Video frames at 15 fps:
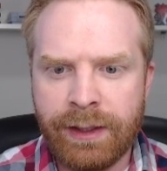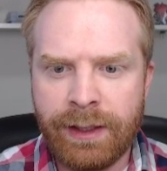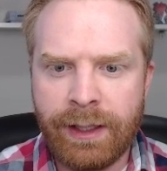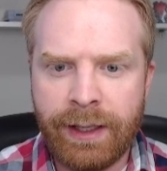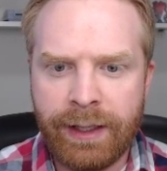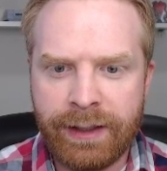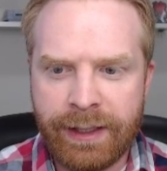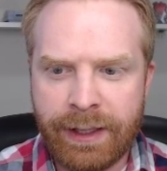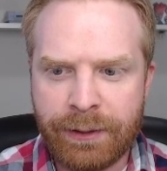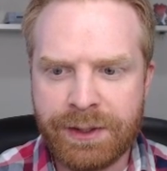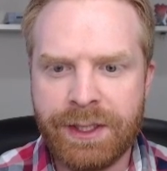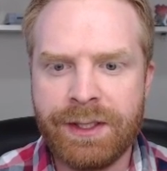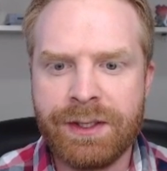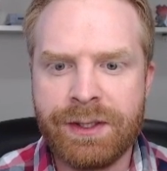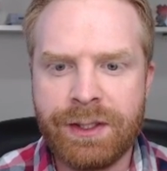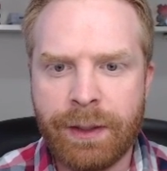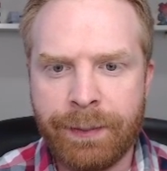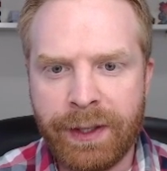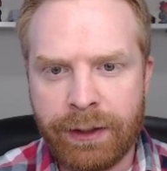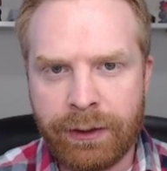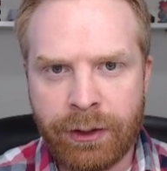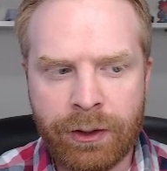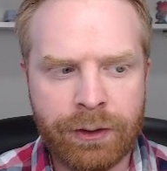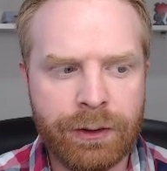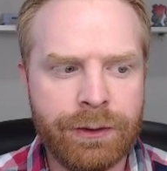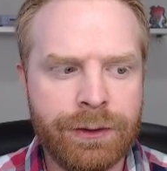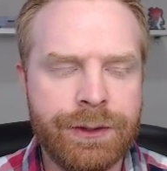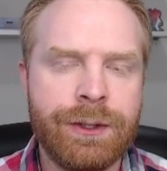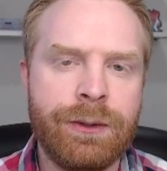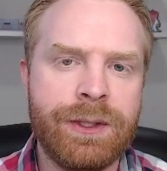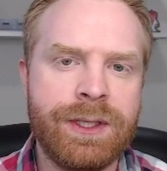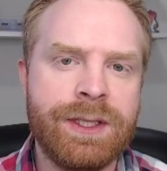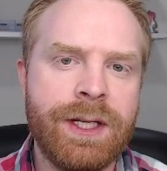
And now it says dumping kernel. So it's